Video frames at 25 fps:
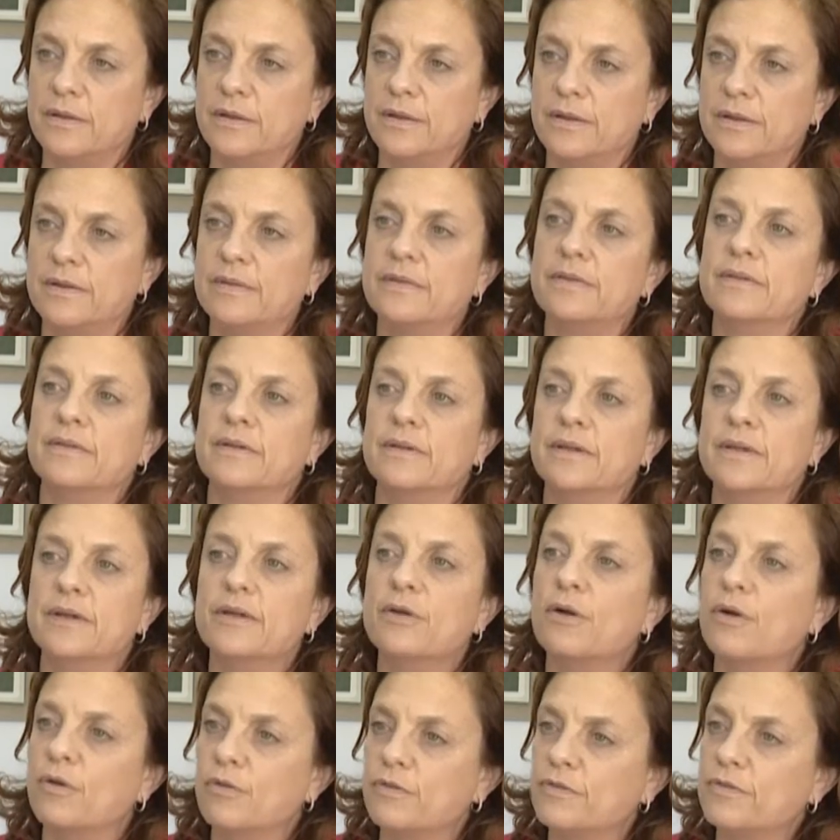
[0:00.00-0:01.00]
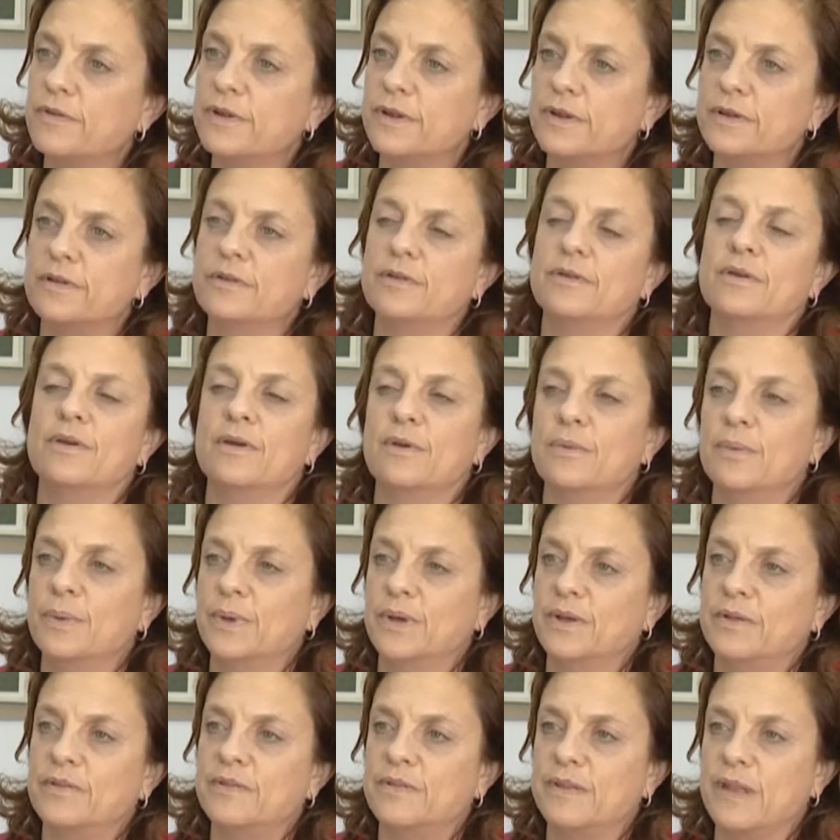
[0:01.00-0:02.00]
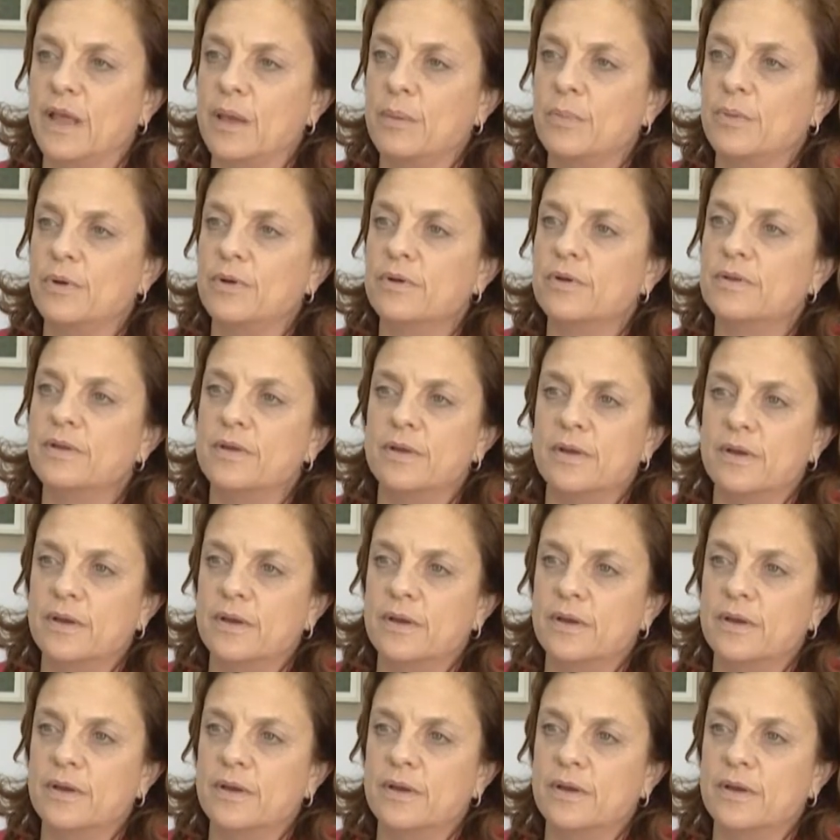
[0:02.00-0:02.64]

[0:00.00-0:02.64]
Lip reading: is in conflict with its neighbors,